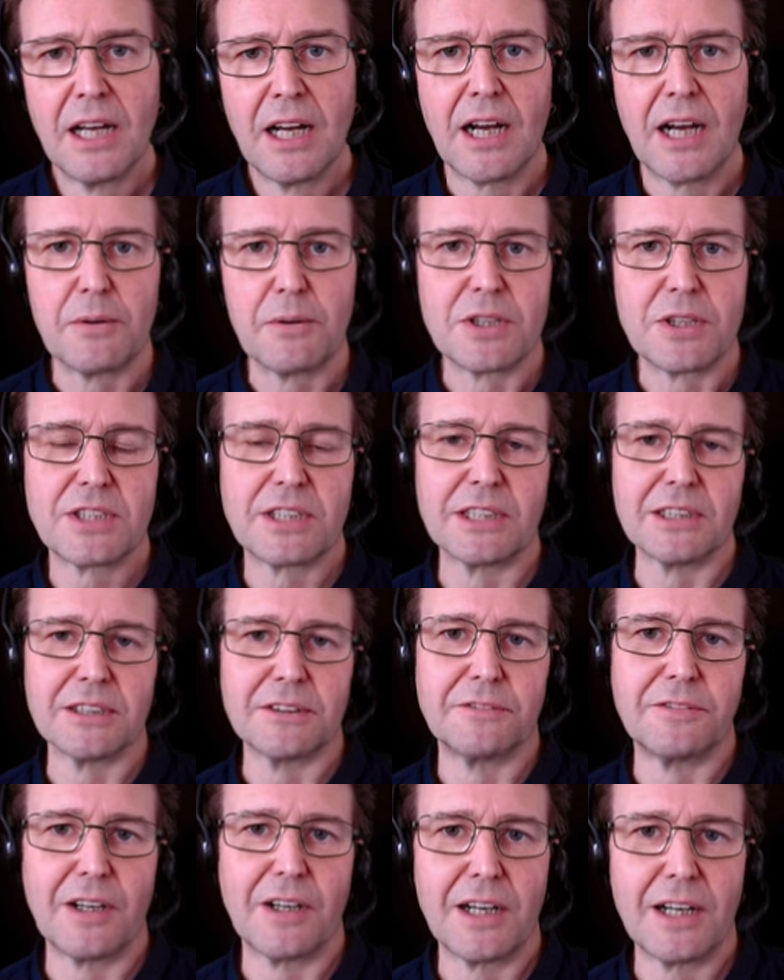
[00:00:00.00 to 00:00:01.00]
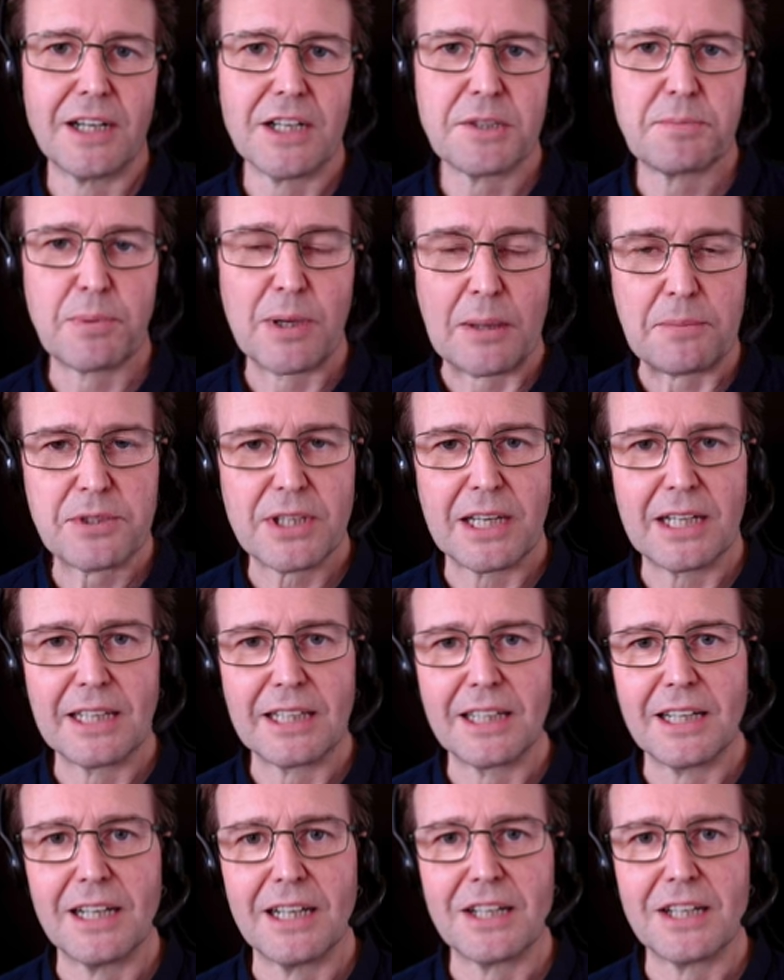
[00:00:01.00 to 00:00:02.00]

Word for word: I would still advise perhaps getting a,